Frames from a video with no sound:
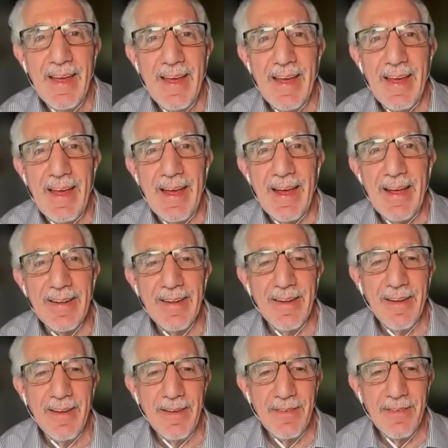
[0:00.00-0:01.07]

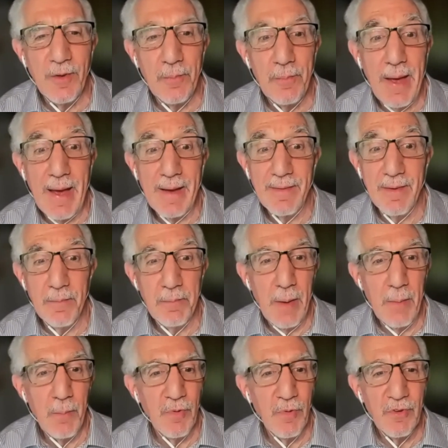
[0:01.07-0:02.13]
And so back to
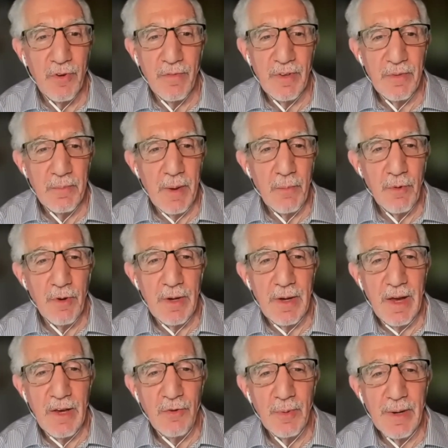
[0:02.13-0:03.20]
member service, member
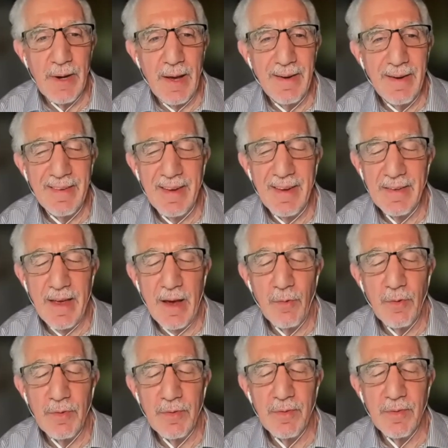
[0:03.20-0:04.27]
engagement, I didn't think that
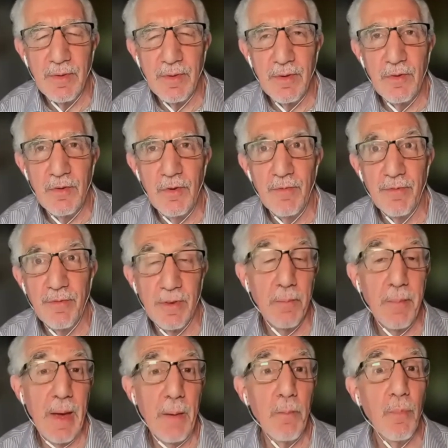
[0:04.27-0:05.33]
was good for the
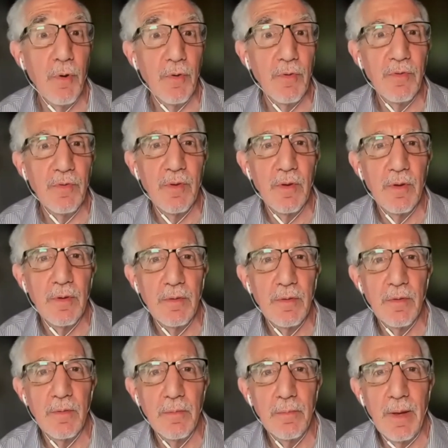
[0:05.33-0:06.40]
members to
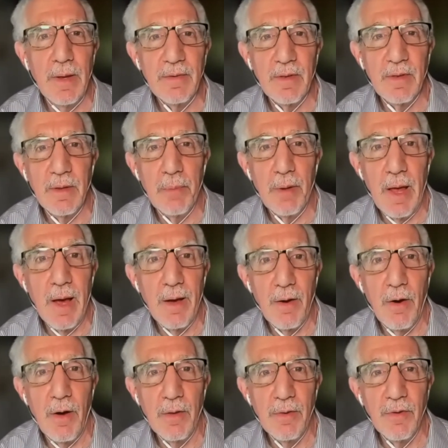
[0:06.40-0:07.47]
basically block
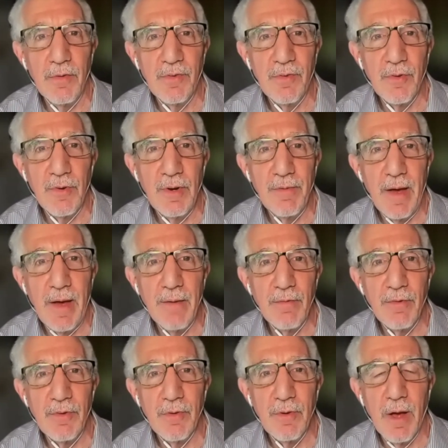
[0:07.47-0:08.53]
all those 35 or
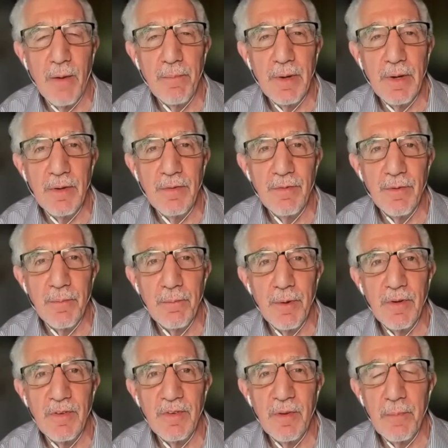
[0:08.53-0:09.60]
so companies from
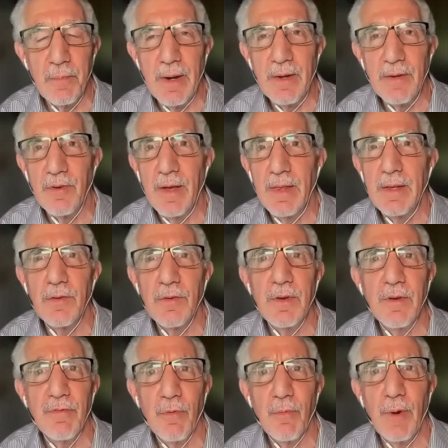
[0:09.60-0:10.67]
participating. So I think there are
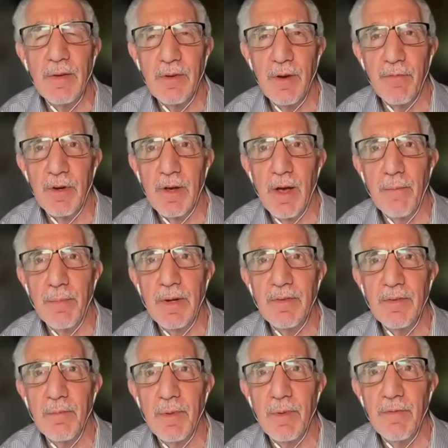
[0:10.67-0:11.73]
different ways different companies
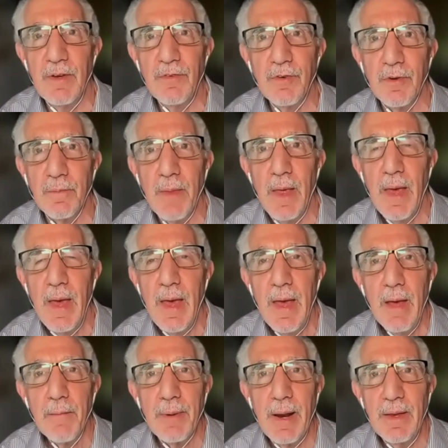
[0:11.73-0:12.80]
can be featured.
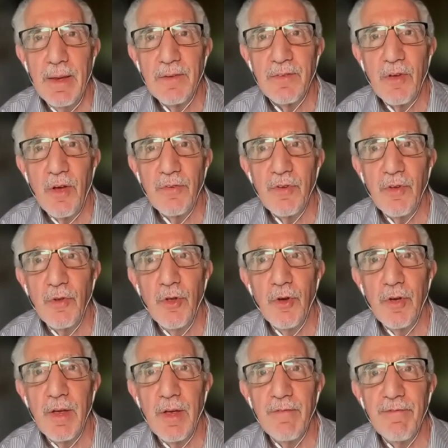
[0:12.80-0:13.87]
But I think it's also
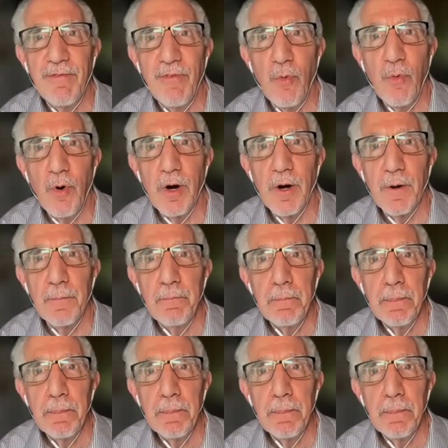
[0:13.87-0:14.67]
looking for,